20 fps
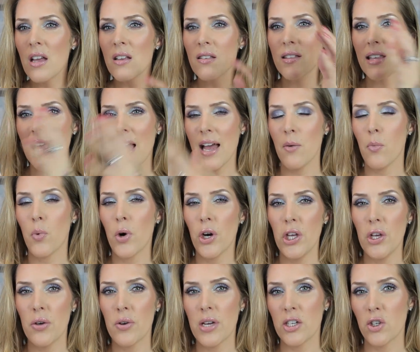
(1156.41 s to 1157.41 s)
set where
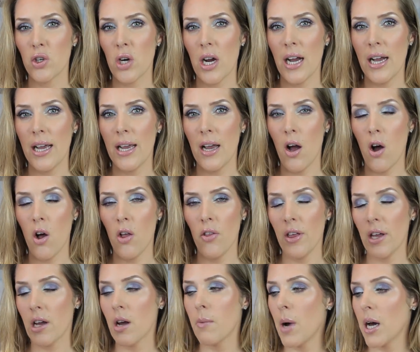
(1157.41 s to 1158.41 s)
you can try all
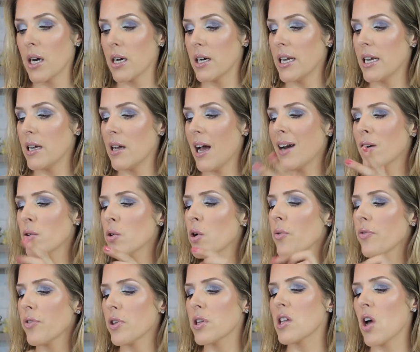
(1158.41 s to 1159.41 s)
the Commodity. I don't
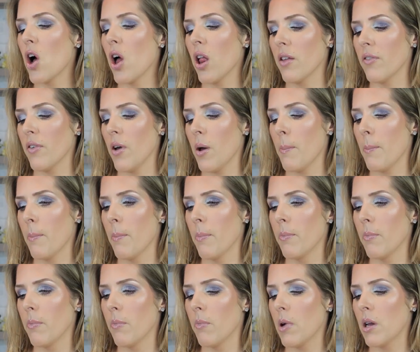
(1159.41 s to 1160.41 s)
know if it's all of them.
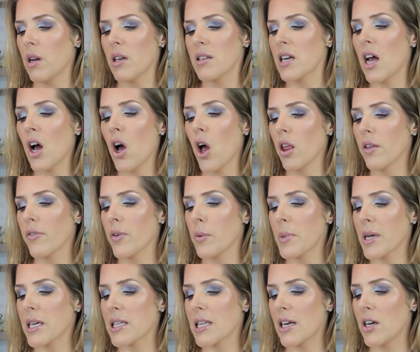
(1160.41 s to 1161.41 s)
It's not all of them
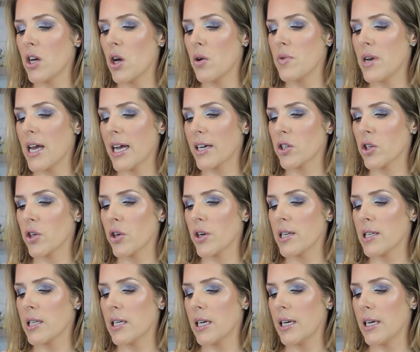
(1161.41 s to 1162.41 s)
because I know Nectar
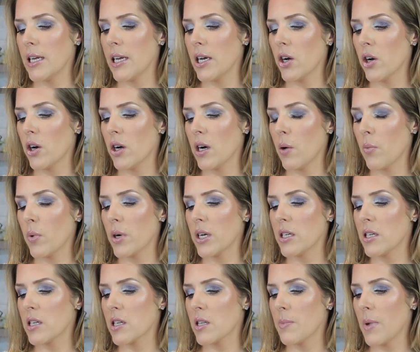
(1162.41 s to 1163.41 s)
isn't in here and I
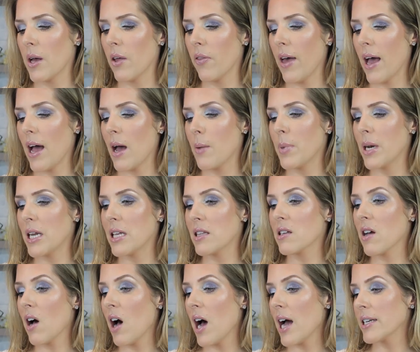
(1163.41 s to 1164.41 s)
wanted to smell that, but it's
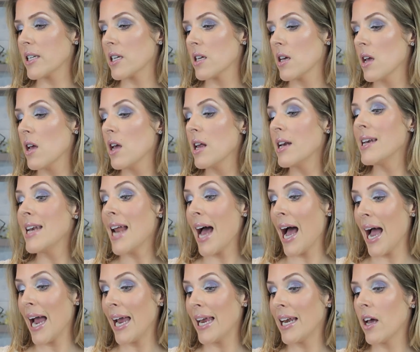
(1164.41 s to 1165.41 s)
got
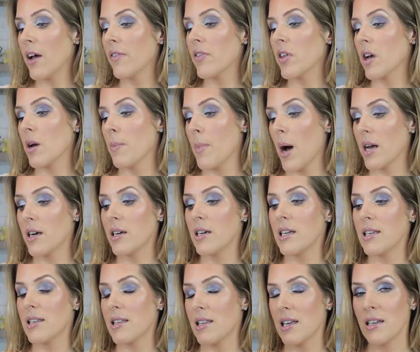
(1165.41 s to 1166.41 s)
nine of the
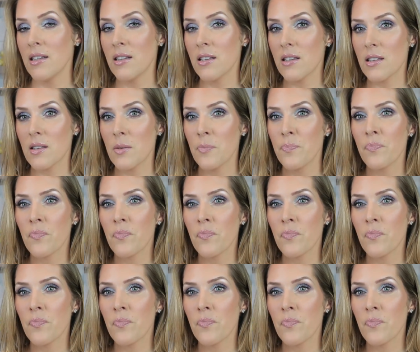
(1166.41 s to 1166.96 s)
Commodity scents.